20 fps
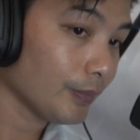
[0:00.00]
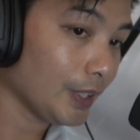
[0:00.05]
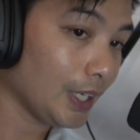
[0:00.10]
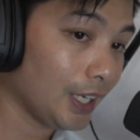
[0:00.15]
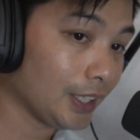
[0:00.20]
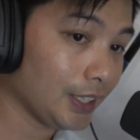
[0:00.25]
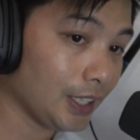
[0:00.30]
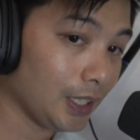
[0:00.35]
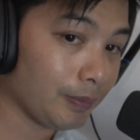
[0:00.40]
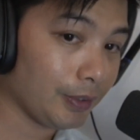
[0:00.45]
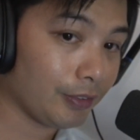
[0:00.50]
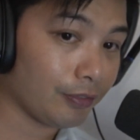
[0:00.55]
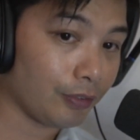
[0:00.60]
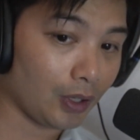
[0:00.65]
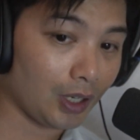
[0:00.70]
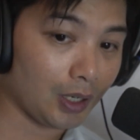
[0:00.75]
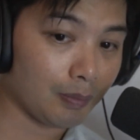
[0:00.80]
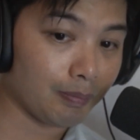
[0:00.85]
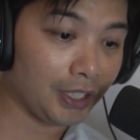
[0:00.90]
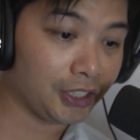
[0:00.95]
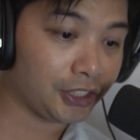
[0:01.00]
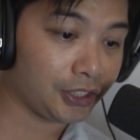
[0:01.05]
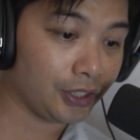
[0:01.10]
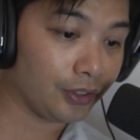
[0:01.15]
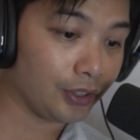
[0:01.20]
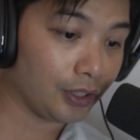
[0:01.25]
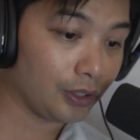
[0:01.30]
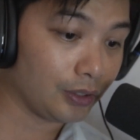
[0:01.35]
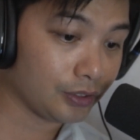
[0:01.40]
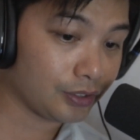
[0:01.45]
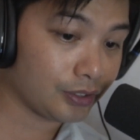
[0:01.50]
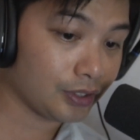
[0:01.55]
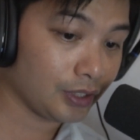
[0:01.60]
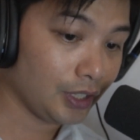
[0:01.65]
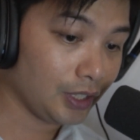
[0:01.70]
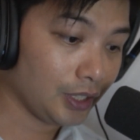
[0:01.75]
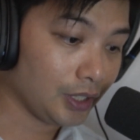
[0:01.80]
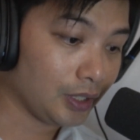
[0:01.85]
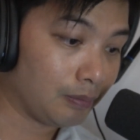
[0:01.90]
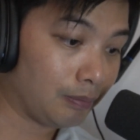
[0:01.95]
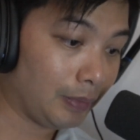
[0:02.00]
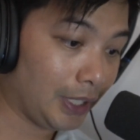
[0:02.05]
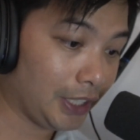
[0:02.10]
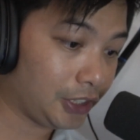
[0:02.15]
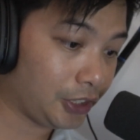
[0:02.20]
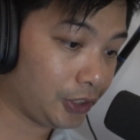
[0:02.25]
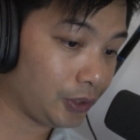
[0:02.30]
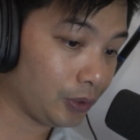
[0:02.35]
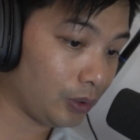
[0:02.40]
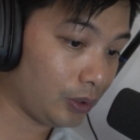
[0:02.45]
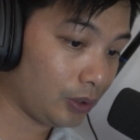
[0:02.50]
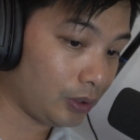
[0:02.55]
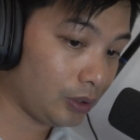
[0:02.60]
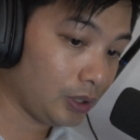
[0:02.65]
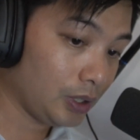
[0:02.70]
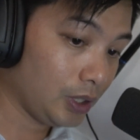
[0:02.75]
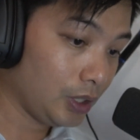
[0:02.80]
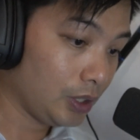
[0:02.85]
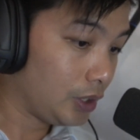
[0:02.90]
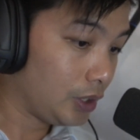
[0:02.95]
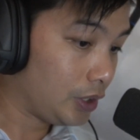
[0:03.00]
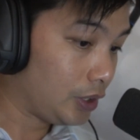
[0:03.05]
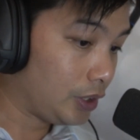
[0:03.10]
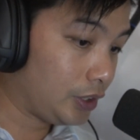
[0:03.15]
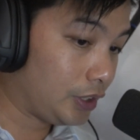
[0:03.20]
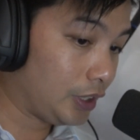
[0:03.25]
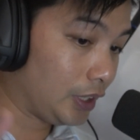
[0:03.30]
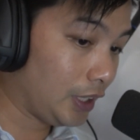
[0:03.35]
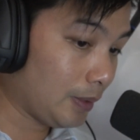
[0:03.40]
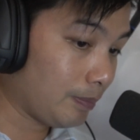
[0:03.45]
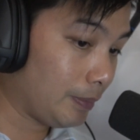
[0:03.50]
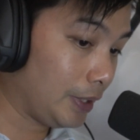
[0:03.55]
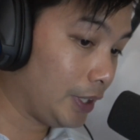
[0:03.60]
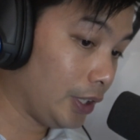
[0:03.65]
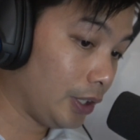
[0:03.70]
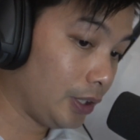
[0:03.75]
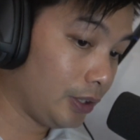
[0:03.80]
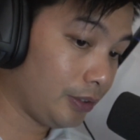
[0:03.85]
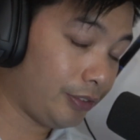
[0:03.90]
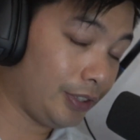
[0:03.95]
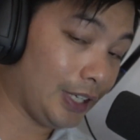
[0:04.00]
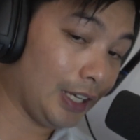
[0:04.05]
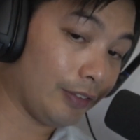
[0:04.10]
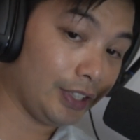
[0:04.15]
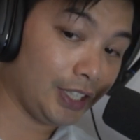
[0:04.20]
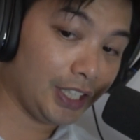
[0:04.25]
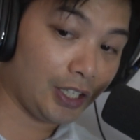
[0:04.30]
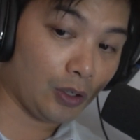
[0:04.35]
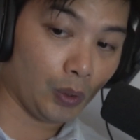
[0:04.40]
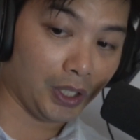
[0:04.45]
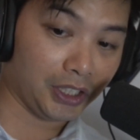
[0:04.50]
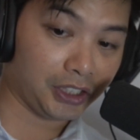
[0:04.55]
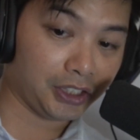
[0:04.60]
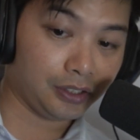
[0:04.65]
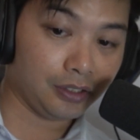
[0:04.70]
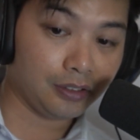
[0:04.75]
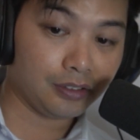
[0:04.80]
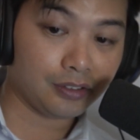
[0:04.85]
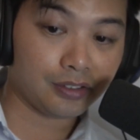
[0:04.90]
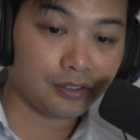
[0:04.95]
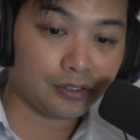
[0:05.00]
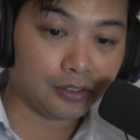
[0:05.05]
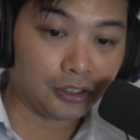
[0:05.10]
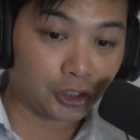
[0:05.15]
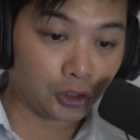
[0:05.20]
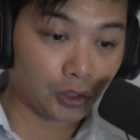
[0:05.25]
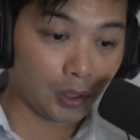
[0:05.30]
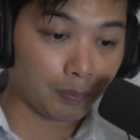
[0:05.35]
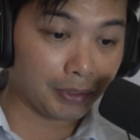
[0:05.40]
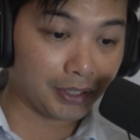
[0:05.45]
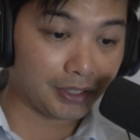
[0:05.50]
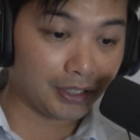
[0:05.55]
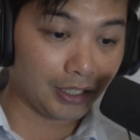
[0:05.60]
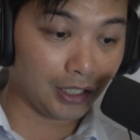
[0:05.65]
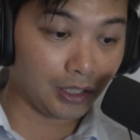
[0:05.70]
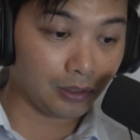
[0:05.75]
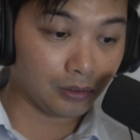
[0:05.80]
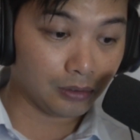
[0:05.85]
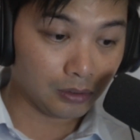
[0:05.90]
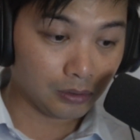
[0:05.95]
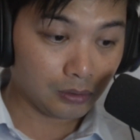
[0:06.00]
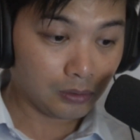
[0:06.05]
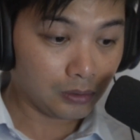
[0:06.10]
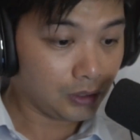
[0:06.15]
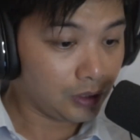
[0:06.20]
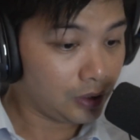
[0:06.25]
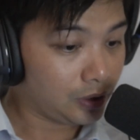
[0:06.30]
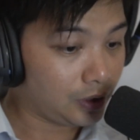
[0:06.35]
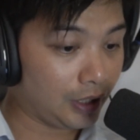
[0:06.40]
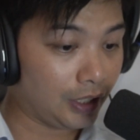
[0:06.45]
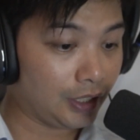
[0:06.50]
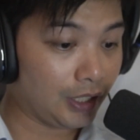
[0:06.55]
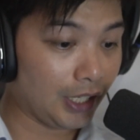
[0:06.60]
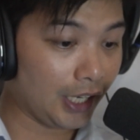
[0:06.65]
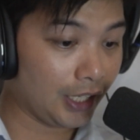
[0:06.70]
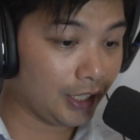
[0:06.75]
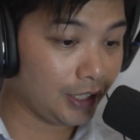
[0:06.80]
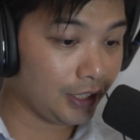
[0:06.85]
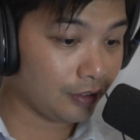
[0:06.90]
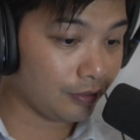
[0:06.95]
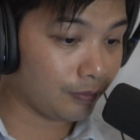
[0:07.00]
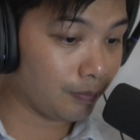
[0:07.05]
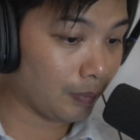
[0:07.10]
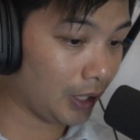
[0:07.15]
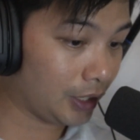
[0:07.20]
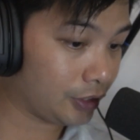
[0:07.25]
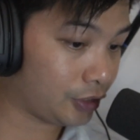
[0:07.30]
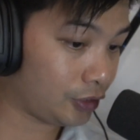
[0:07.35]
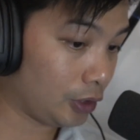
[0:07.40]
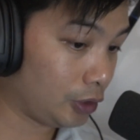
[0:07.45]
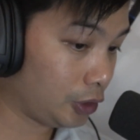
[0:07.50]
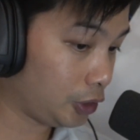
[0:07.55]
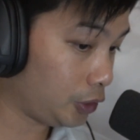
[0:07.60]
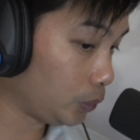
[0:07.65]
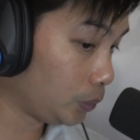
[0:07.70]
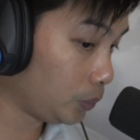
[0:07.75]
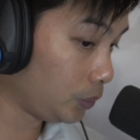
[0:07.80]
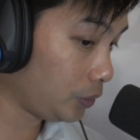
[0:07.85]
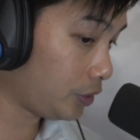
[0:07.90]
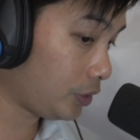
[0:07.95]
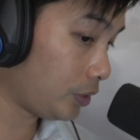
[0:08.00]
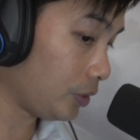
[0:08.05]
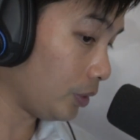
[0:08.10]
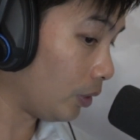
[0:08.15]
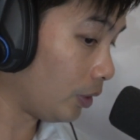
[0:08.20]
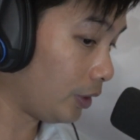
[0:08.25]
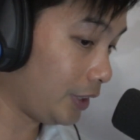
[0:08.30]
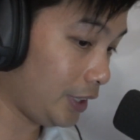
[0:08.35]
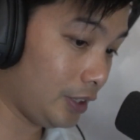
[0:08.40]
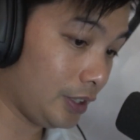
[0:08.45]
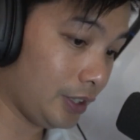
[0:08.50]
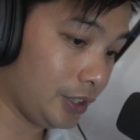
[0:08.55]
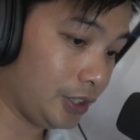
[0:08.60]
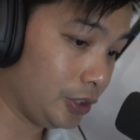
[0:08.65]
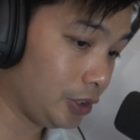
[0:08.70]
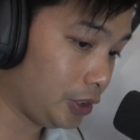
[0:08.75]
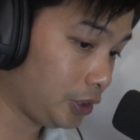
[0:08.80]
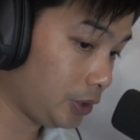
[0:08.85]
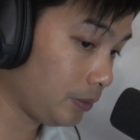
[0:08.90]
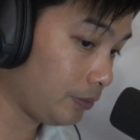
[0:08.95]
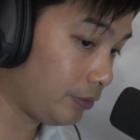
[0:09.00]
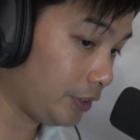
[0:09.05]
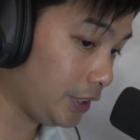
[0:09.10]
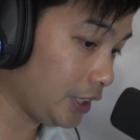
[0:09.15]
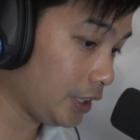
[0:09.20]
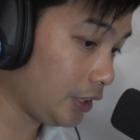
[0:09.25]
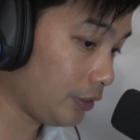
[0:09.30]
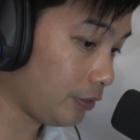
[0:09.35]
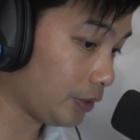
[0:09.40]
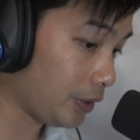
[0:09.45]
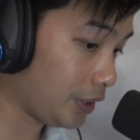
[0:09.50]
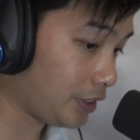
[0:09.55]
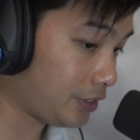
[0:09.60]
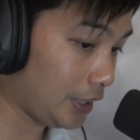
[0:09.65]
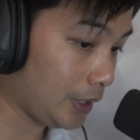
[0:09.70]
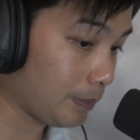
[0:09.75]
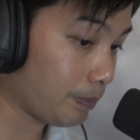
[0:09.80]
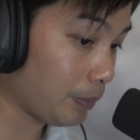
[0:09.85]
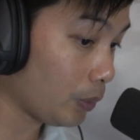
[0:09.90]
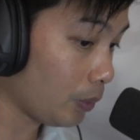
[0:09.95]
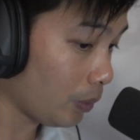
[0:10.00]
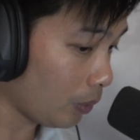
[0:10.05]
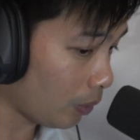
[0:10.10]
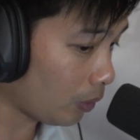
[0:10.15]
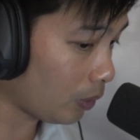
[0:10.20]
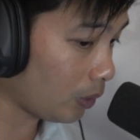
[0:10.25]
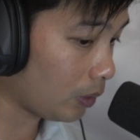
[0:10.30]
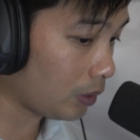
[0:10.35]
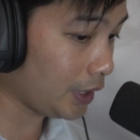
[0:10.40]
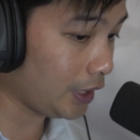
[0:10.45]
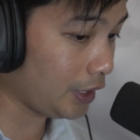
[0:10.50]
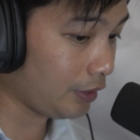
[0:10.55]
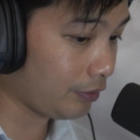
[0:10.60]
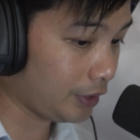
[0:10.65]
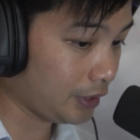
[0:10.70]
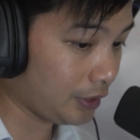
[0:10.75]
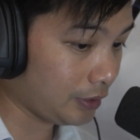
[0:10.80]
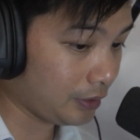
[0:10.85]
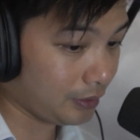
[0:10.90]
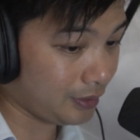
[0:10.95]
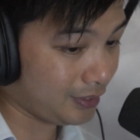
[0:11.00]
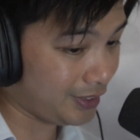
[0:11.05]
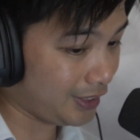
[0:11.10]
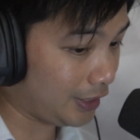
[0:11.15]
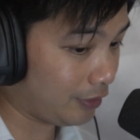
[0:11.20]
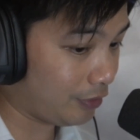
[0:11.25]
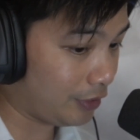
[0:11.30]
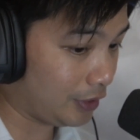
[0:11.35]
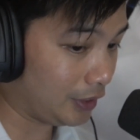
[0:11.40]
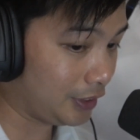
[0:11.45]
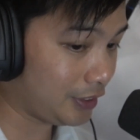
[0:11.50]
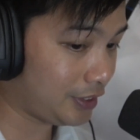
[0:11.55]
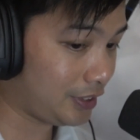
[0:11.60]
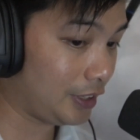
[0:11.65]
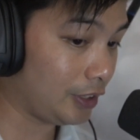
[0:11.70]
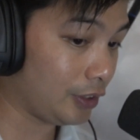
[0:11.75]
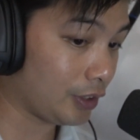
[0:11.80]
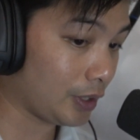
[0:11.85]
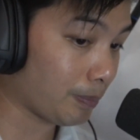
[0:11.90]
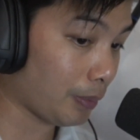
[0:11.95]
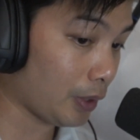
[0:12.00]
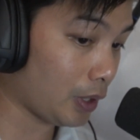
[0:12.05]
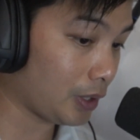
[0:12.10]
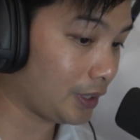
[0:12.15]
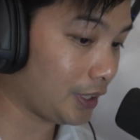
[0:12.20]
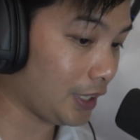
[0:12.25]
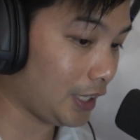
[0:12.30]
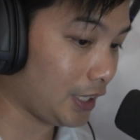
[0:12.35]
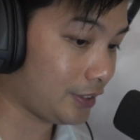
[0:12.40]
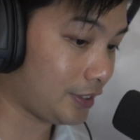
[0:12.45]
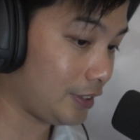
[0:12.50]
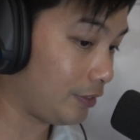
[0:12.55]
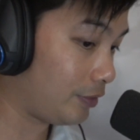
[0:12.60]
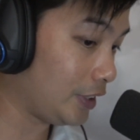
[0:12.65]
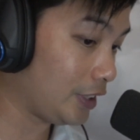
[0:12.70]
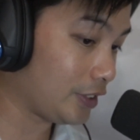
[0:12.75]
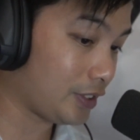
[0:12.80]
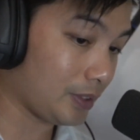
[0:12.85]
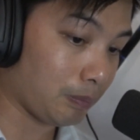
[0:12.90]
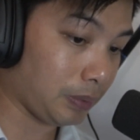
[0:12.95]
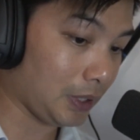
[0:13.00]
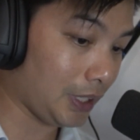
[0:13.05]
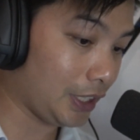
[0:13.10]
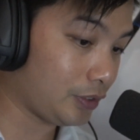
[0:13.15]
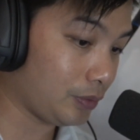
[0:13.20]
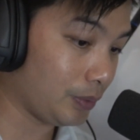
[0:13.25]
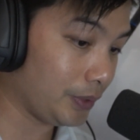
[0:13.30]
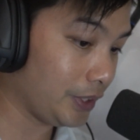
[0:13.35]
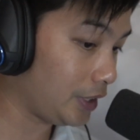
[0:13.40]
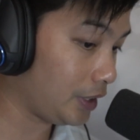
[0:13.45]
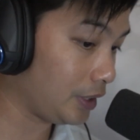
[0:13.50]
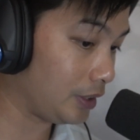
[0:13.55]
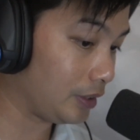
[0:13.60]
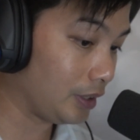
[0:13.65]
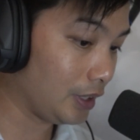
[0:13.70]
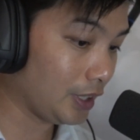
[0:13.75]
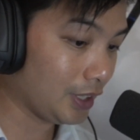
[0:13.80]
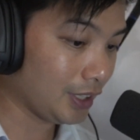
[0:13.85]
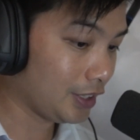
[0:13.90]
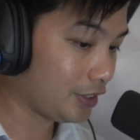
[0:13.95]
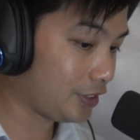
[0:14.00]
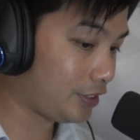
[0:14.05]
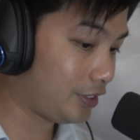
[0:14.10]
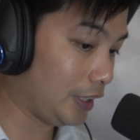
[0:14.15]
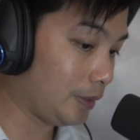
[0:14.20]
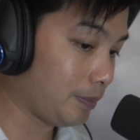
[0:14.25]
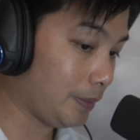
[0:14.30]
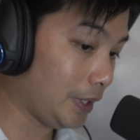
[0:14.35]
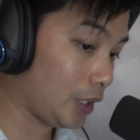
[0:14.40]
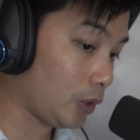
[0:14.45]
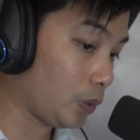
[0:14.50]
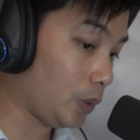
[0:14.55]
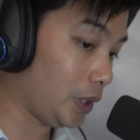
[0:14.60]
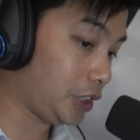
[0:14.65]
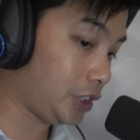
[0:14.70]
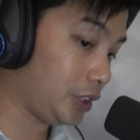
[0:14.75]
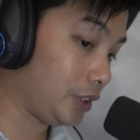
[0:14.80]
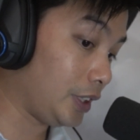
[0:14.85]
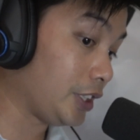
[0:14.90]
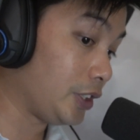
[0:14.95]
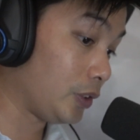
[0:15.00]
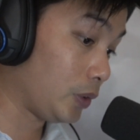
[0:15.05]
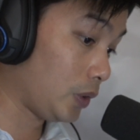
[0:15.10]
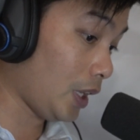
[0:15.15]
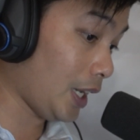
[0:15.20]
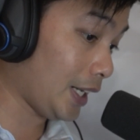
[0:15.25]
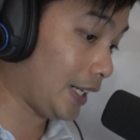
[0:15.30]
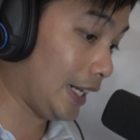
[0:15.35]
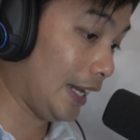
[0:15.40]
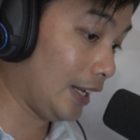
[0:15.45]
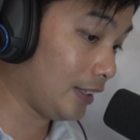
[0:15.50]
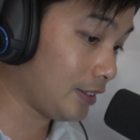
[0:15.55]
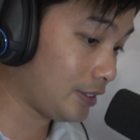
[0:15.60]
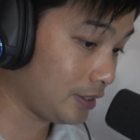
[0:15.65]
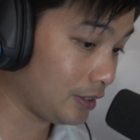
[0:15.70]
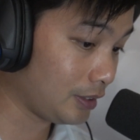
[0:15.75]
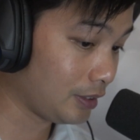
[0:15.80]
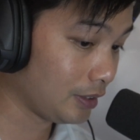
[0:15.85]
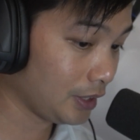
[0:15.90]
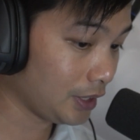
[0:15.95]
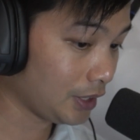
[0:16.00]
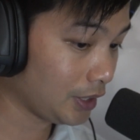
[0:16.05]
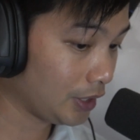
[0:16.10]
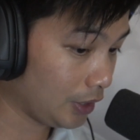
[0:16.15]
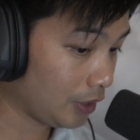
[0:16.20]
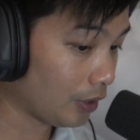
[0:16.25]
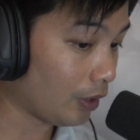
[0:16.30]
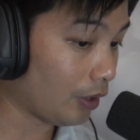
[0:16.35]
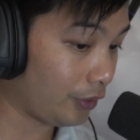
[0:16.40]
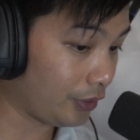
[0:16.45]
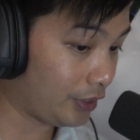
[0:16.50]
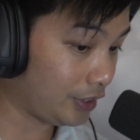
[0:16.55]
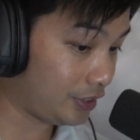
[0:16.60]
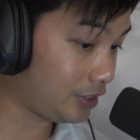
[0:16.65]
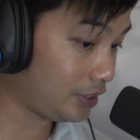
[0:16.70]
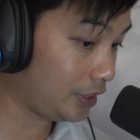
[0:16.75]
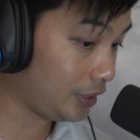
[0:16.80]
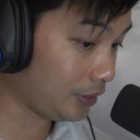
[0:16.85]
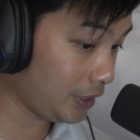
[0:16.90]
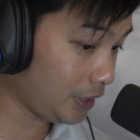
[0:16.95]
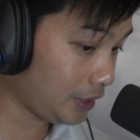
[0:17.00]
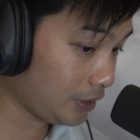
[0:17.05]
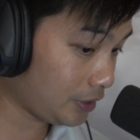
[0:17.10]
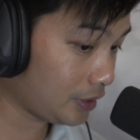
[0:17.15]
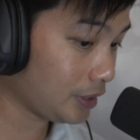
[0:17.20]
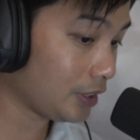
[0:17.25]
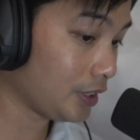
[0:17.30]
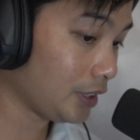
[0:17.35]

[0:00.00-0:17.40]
And now, before I mention those, make sure you let me know if you have any questions to drop it down in any of my socials or in a YouTube video, for example, or even if you're listening on a podcast, if there's a place where you can send me a question that you'd like answered on this series,